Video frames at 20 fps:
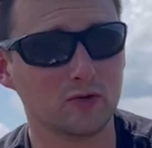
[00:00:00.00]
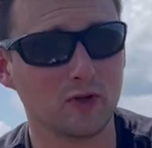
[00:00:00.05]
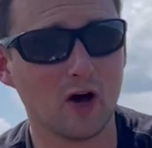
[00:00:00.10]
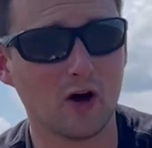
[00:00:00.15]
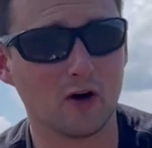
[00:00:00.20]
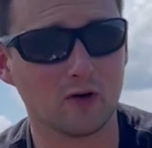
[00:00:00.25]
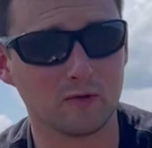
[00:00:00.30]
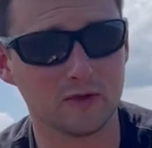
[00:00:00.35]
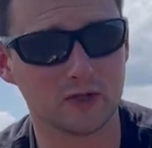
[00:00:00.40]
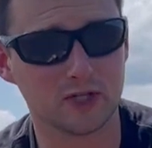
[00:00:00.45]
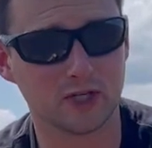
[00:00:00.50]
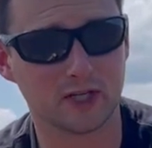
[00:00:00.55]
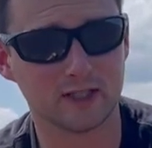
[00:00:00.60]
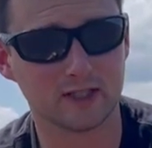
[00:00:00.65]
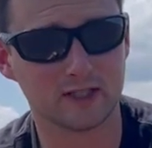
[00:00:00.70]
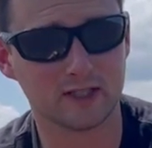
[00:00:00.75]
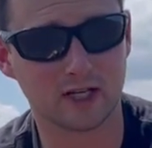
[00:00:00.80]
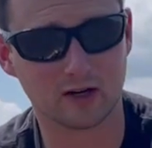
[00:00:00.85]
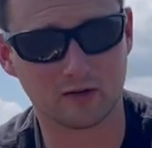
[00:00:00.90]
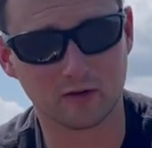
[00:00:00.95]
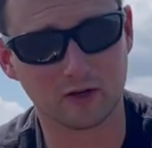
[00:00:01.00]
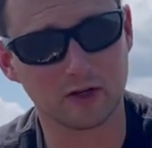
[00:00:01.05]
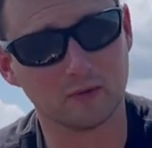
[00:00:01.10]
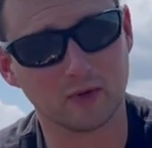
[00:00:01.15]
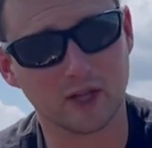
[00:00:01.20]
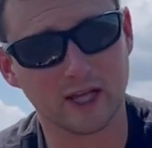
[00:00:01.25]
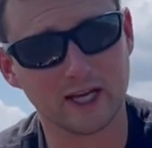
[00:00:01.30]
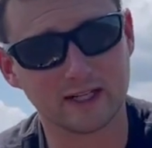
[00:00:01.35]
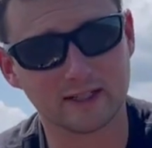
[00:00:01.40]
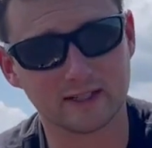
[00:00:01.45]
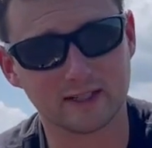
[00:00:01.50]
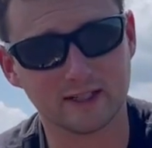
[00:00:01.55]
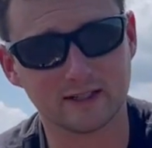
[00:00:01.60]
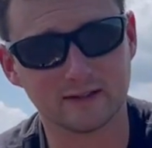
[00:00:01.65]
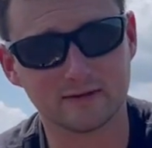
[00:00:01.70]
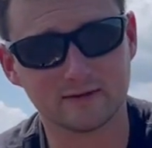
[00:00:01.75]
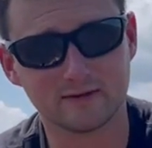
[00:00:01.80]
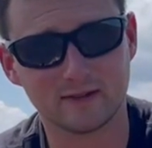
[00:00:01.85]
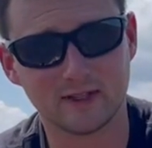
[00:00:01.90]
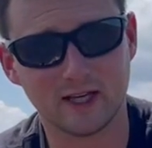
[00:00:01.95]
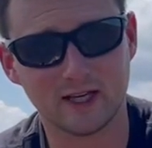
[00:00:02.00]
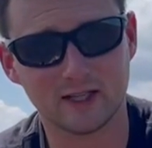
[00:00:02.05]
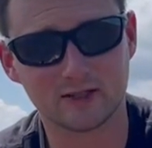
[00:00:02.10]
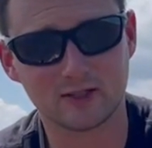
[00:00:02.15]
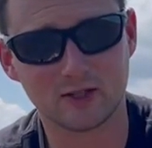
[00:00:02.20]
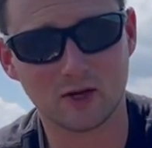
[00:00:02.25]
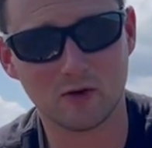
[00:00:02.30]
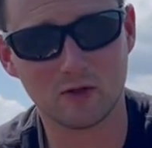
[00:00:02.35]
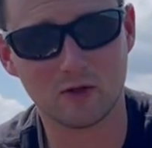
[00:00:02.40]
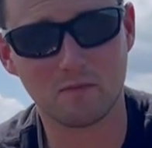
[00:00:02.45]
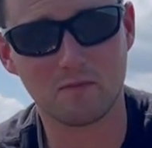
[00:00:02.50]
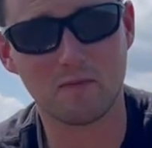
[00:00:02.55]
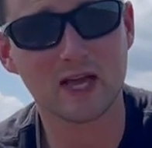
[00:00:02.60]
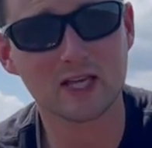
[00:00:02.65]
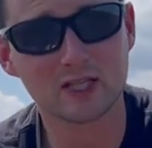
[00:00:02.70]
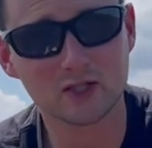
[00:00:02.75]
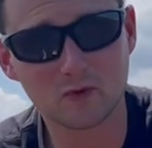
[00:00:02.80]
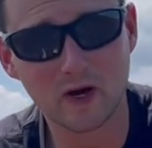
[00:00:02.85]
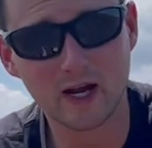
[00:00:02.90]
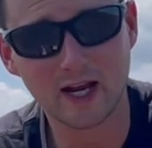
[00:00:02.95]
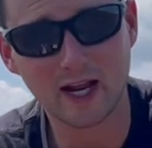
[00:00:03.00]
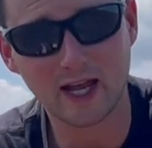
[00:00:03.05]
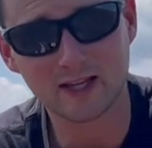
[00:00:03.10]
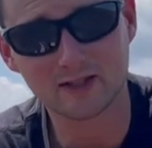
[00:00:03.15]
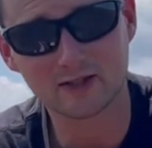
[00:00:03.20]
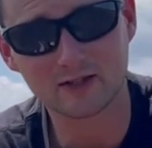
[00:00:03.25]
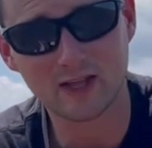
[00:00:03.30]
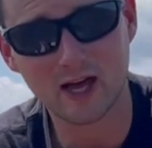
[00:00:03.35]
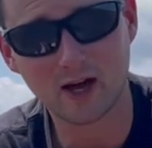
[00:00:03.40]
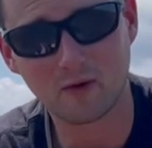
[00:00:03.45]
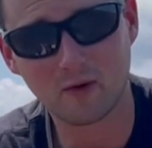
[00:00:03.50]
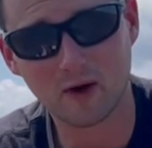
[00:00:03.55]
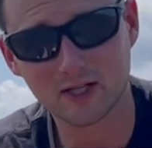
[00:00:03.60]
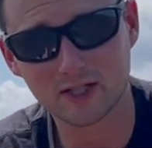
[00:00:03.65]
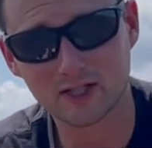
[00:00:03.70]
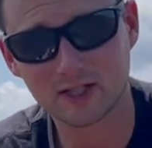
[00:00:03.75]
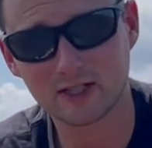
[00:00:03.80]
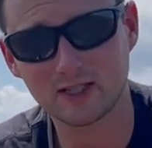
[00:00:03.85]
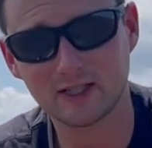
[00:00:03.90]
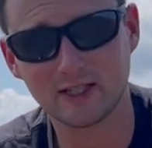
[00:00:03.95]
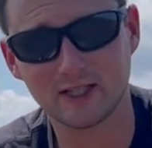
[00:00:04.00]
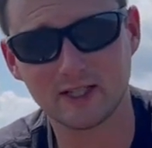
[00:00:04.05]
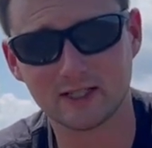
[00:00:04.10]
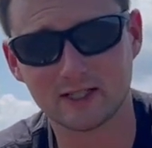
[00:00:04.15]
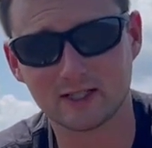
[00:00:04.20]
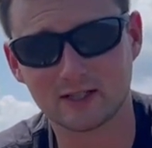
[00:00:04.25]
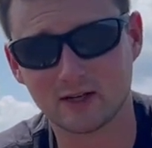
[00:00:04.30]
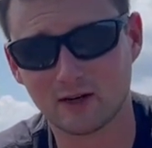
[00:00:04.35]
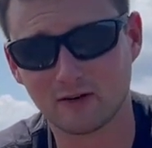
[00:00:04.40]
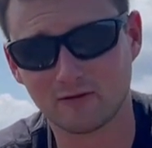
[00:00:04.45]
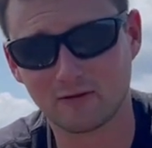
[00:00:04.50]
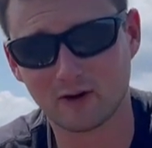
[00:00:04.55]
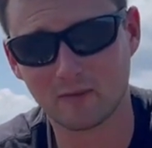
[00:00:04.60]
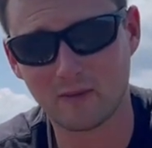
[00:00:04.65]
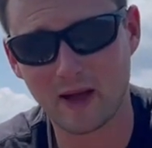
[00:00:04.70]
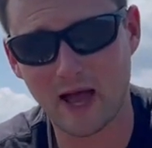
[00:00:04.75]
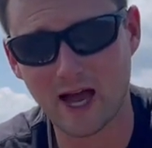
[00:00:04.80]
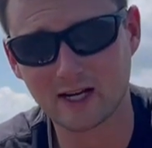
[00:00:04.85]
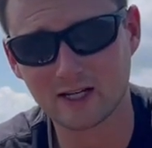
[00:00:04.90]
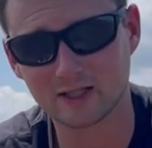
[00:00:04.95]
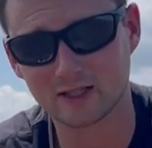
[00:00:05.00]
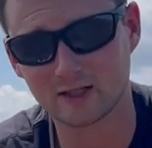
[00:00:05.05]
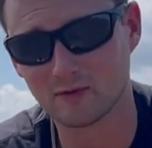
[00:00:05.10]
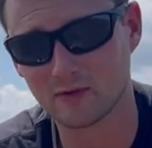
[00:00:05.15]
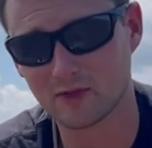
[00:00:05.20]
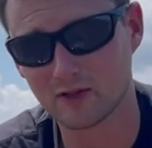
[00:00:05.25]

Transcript: low and we should consider replanting? And so the best way to answer that question is to refer back to some